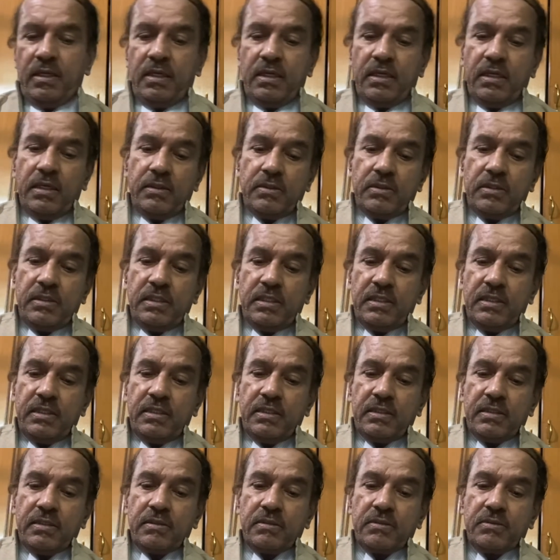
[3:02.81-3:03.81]
Now
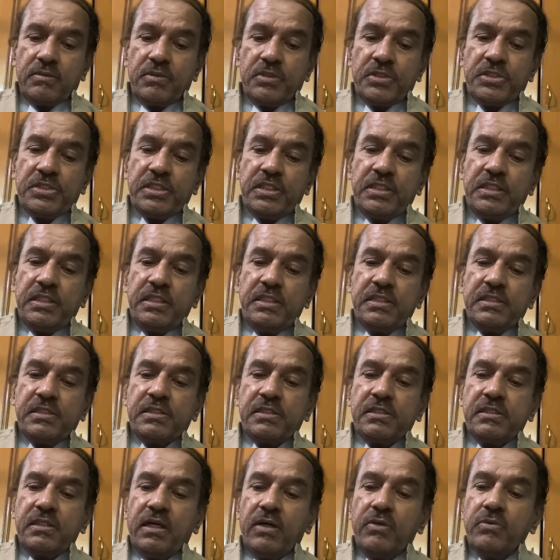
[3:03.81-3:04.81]
the question
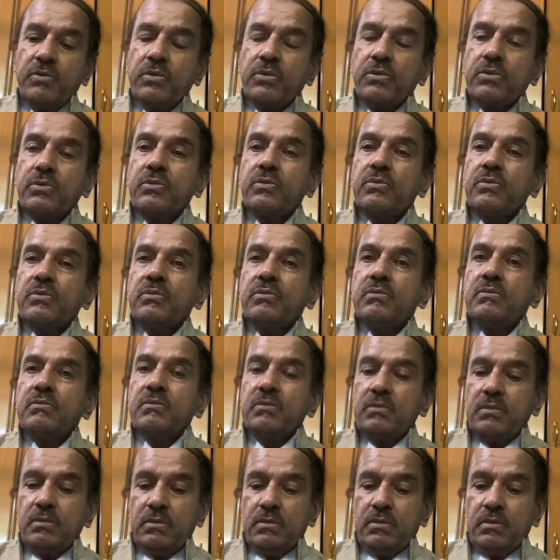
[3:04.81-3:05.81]
is how to
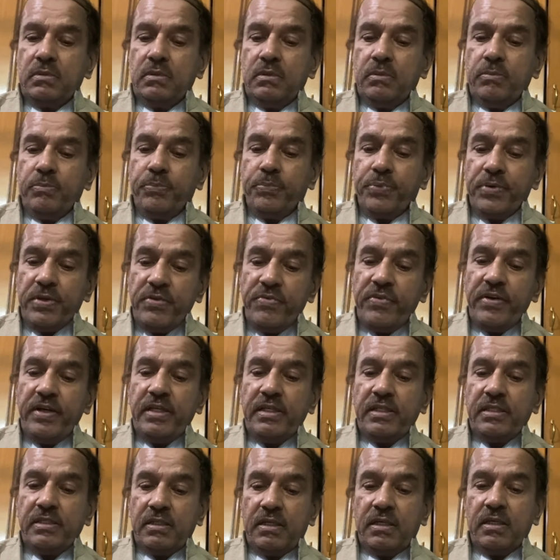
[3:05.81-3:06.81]

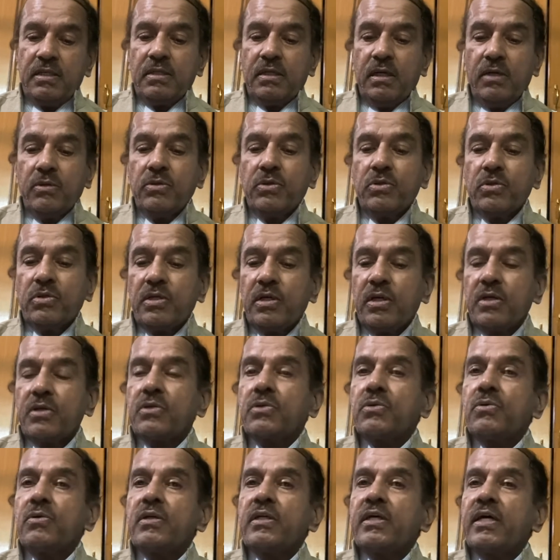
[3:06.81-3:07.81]
prevent or how to
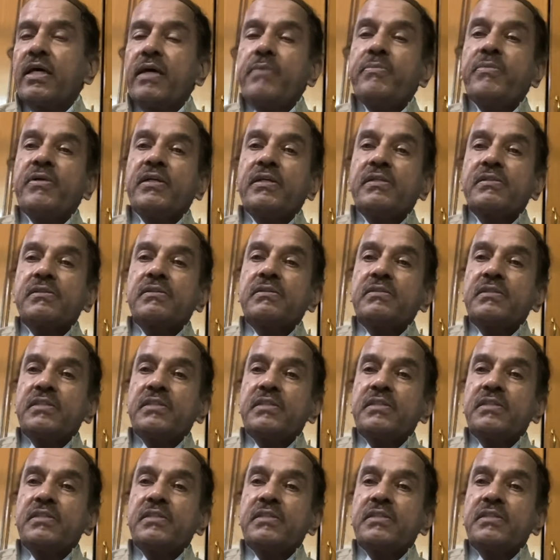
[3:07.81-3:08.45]
control diabetes.